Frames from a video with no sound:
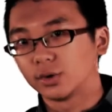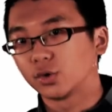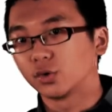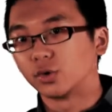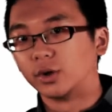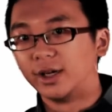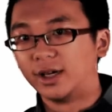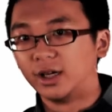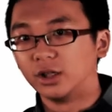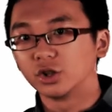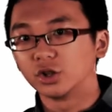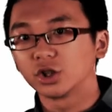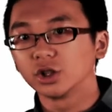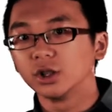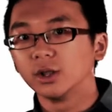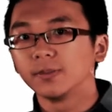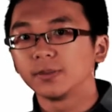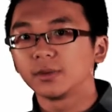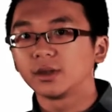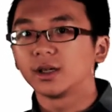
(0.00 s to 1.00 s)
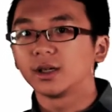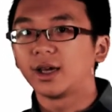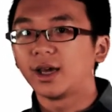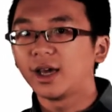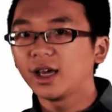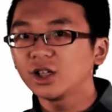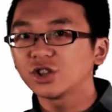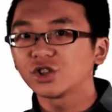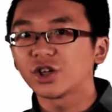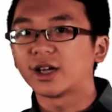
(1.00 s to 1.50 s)
to H. The
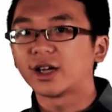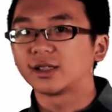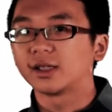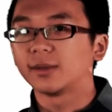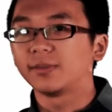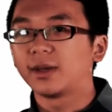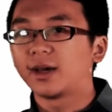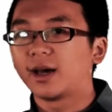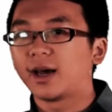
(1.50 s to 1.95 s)
H atom